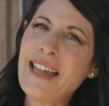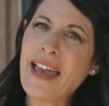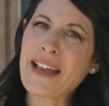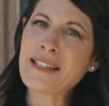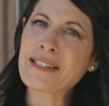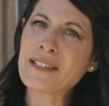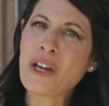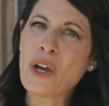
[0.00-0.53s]

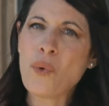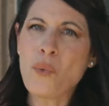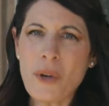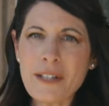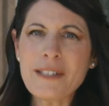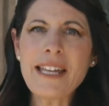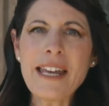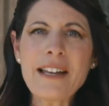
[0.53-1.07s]
Next,
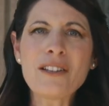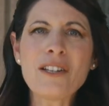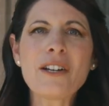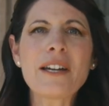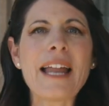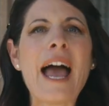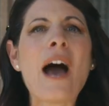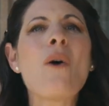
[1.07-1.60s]
we'll take a look
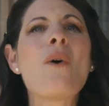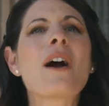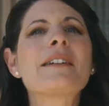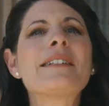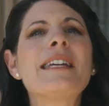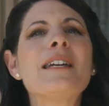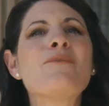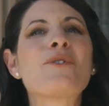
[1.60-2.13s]
at how our
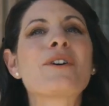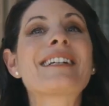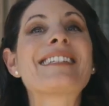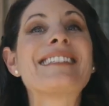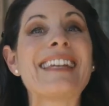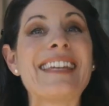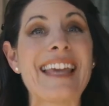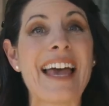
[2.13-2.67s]
team works
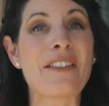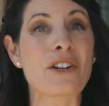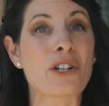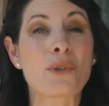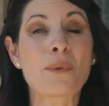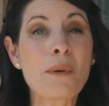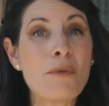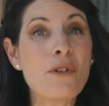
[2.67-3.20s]
together
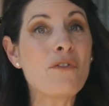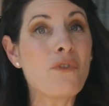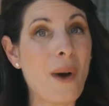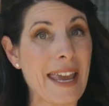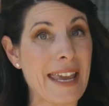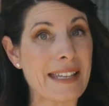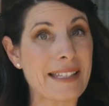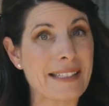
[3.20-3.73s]
to remove
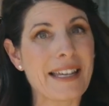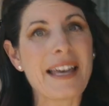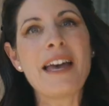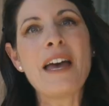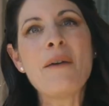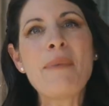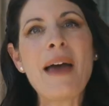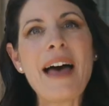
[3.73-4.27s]
waste,
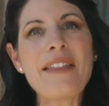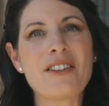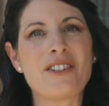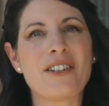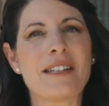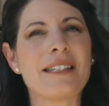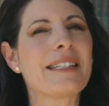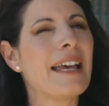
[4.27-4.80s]

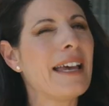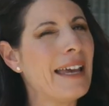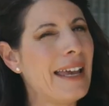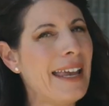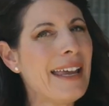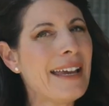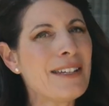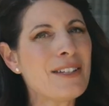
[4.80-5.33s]
pathogens,
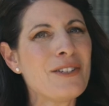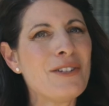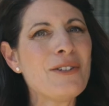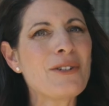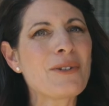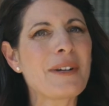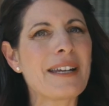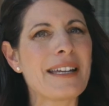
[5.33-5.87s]
and
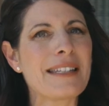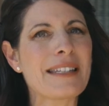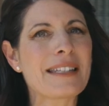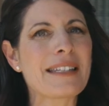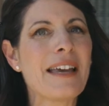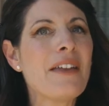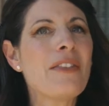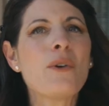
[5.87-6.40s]
nutrients
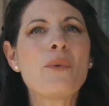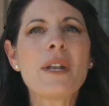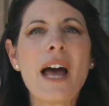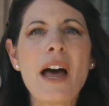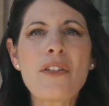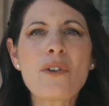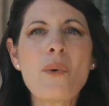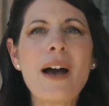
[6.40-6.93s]
that would
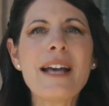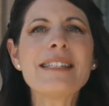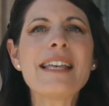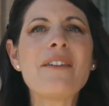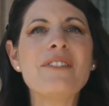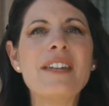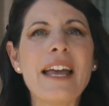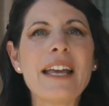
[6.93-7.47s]
otherwise
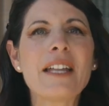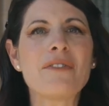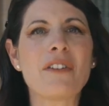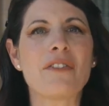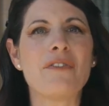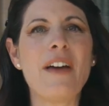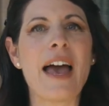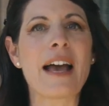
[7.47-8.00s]
have negative
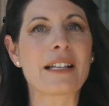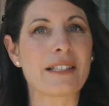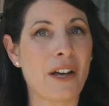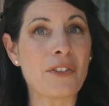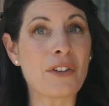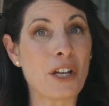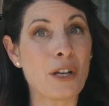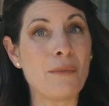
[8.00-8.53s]
effects on
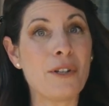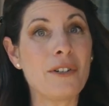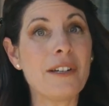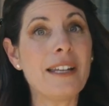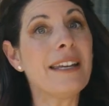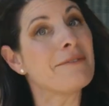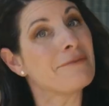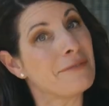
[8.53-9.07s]
the
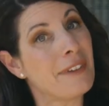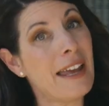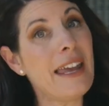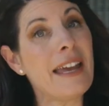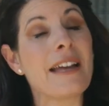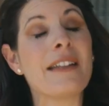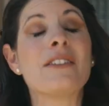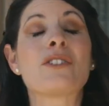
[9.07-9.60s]
community
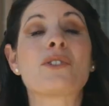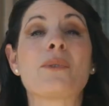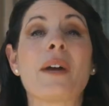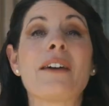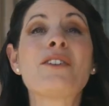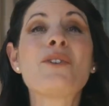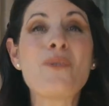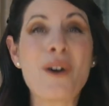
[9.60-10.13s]
and
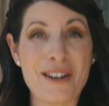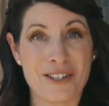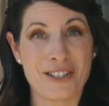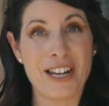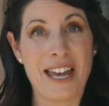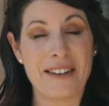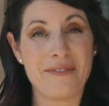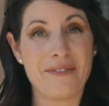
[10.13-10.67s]
surrounding watershed.